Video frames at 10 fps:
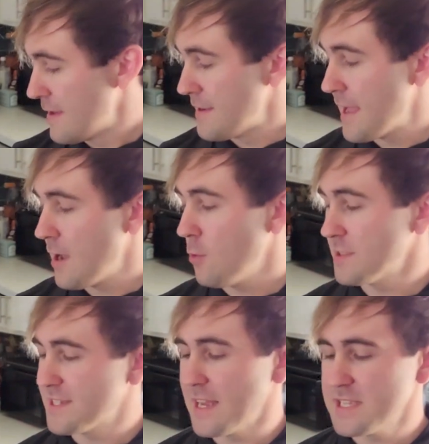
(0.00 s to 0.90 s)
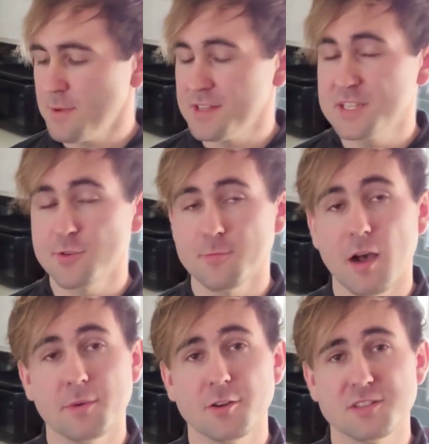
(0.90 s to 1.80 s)
Now, what's nice about this
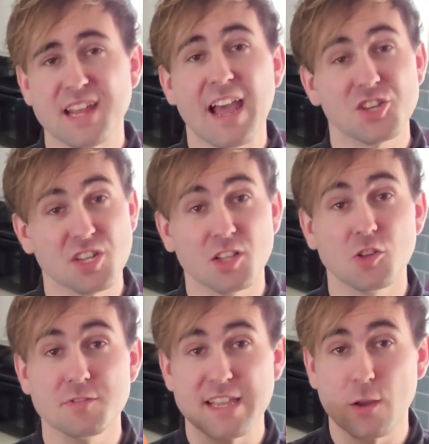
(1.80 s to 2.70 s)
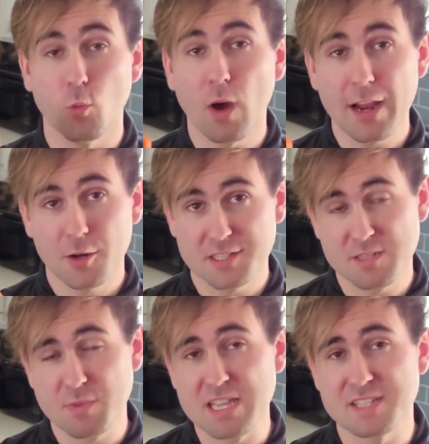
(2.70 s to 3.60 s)
thermometer is it actually includes a
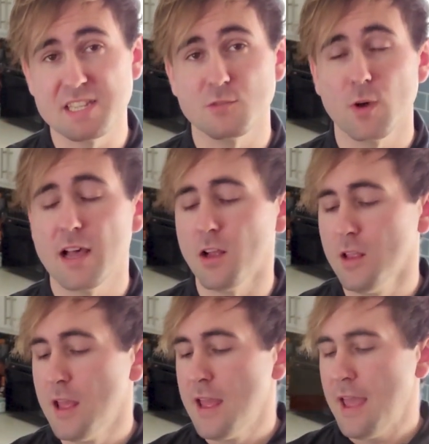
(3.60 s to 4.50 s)
wireless piece as well.